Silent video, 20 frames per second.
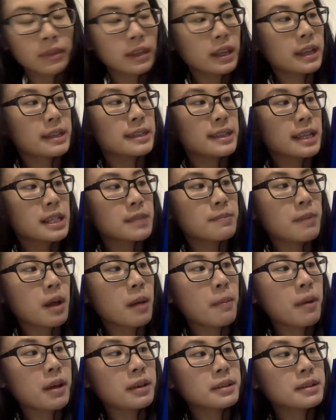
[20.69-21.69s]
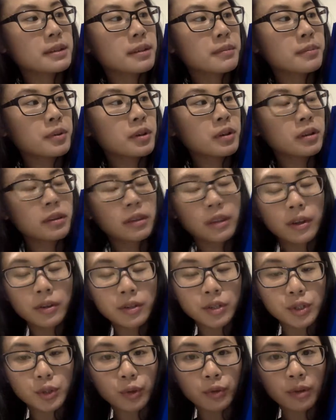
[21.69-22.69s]
It says mailbox number.
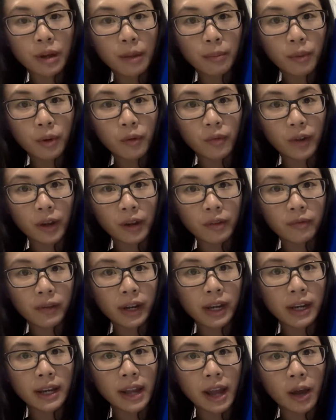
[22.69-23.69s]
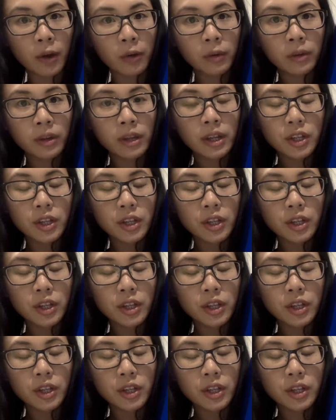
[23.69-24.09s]
There's no number written right now,